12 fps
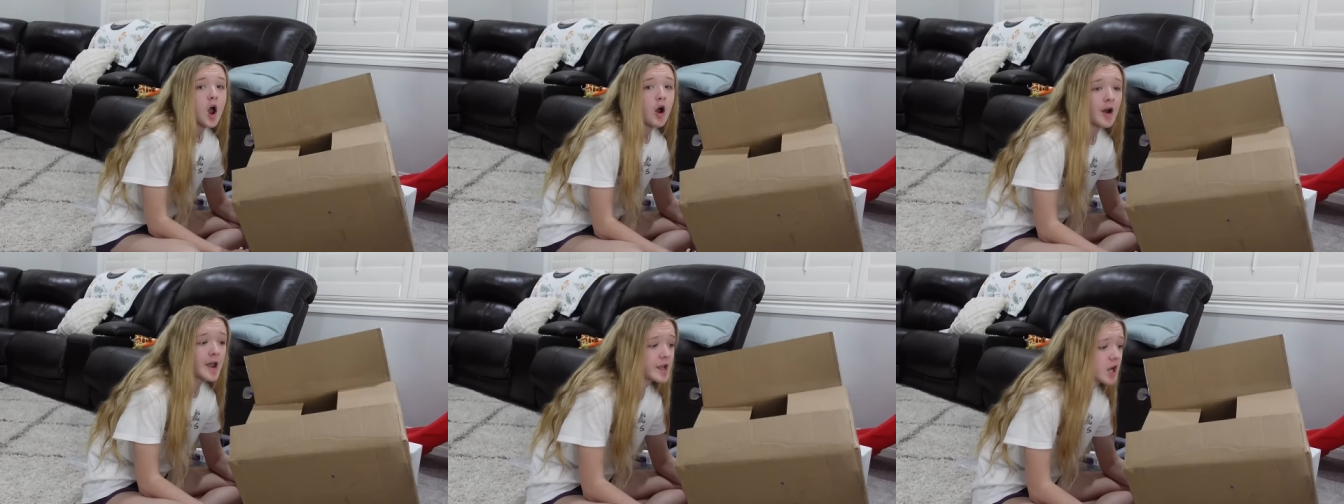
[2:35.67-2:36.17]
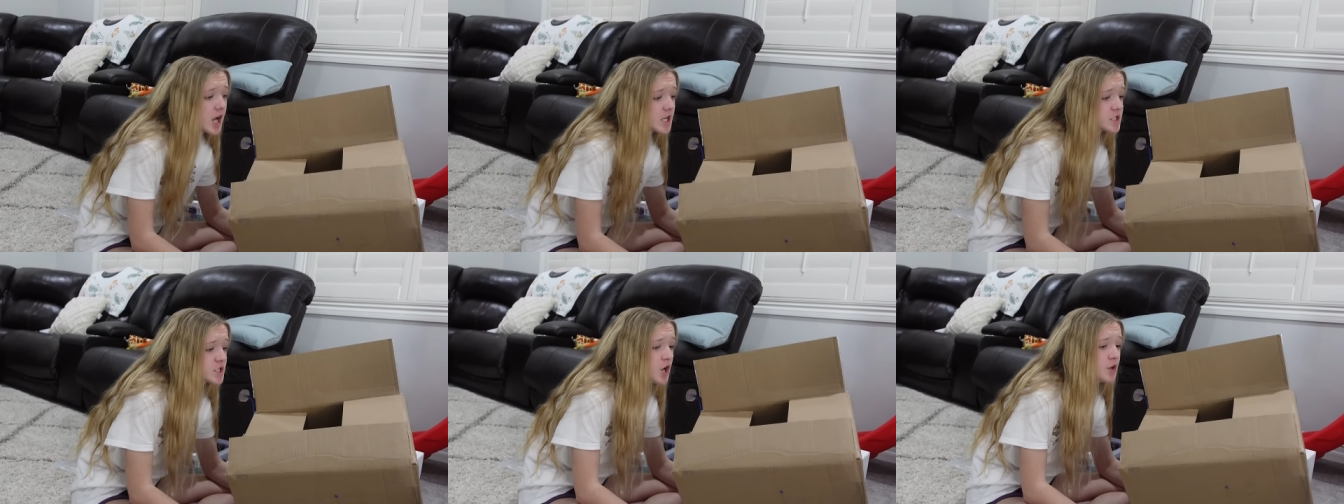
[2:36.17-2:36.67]
All right,
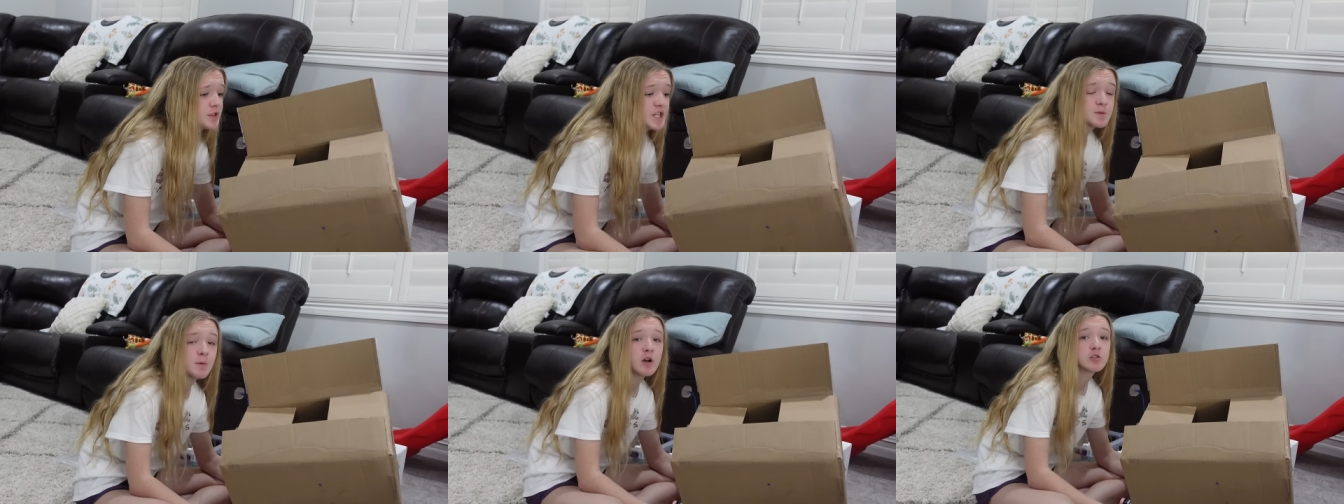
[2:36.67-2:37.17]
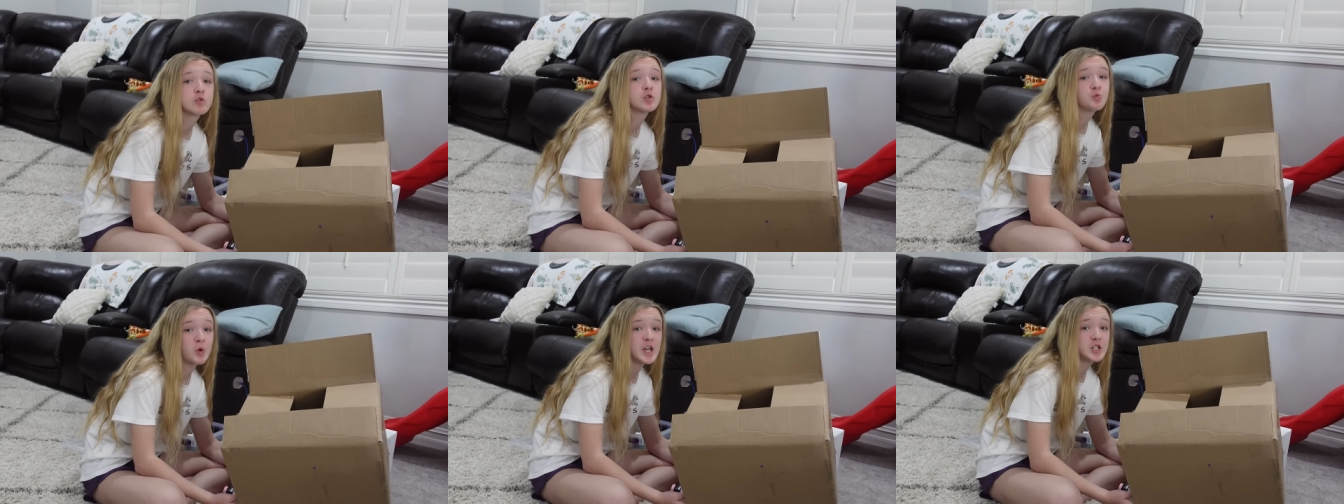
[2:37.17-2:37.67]
guys, so this box
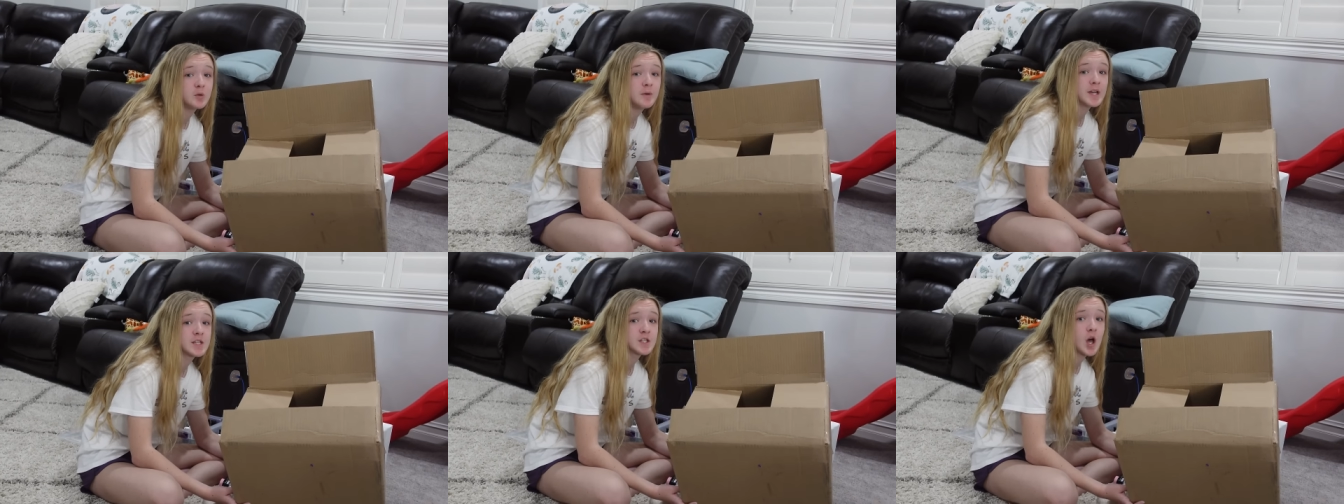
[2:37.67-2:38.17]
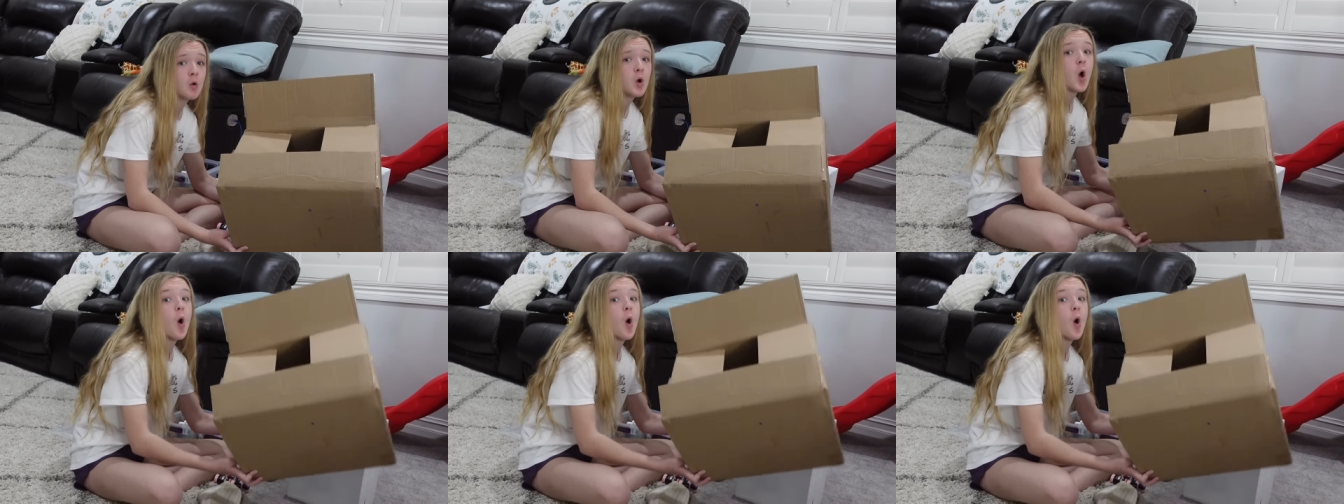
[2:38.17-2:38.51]
was way too big, so